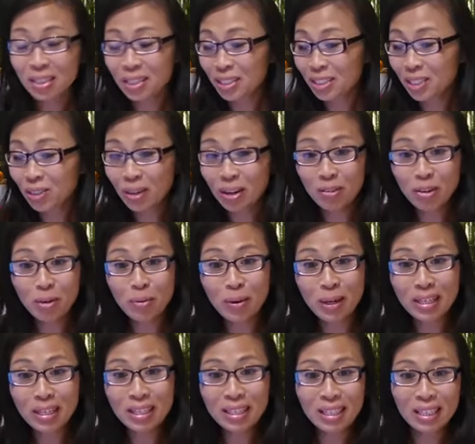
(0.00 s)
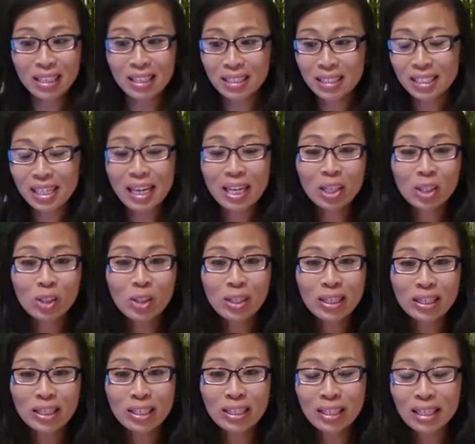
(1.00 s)
So everyone take a look
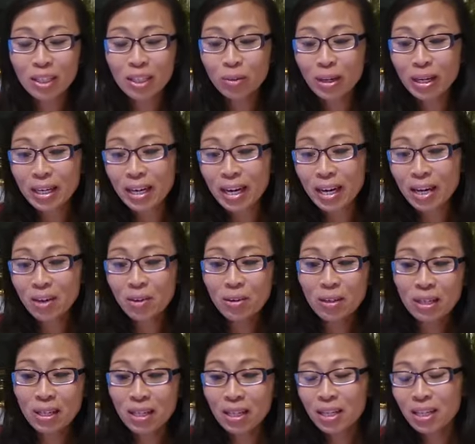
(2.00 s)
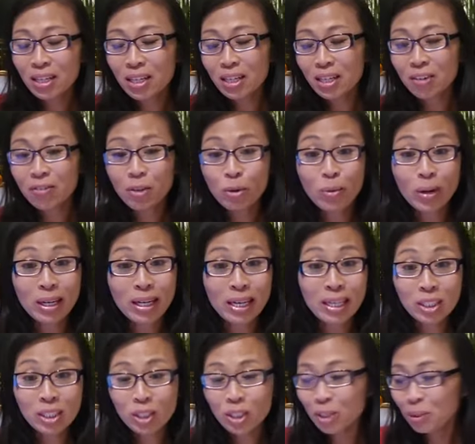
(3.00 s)
at the link right now if you want to
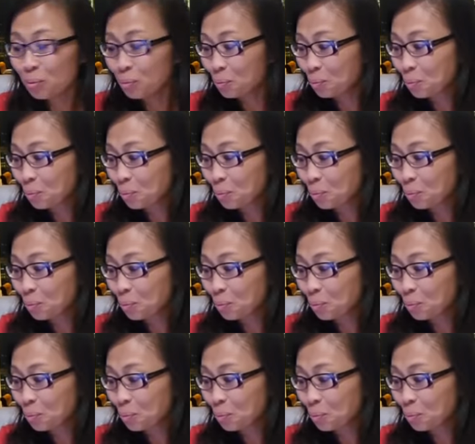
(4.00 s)
enter.